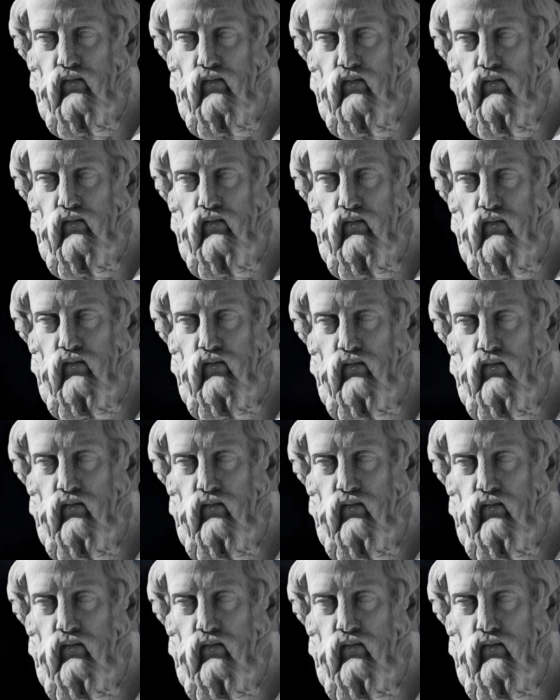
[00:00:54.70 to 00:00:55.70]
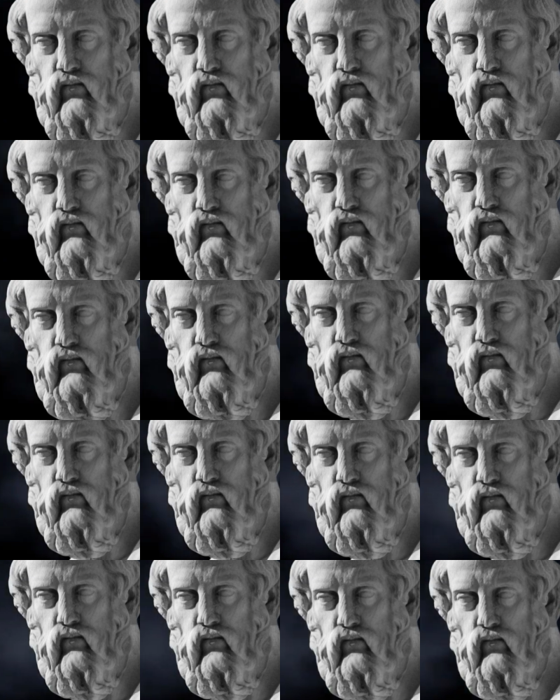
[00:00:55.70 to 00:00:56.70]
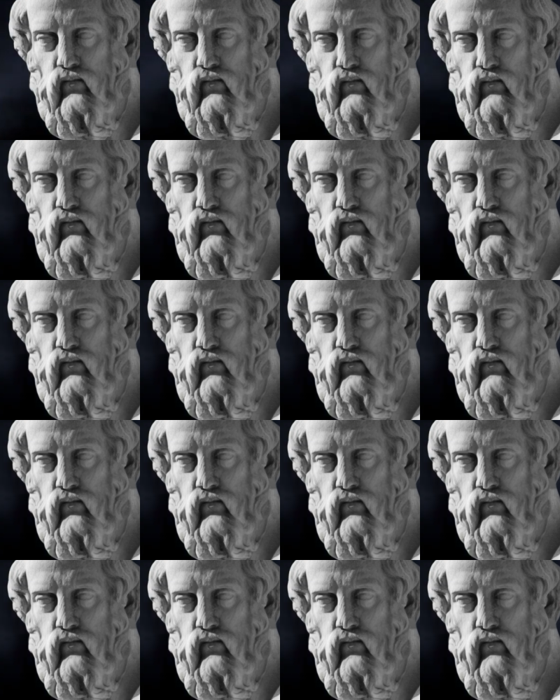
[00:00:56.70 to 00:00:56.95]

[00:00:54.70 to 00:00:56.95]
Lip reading: (silence)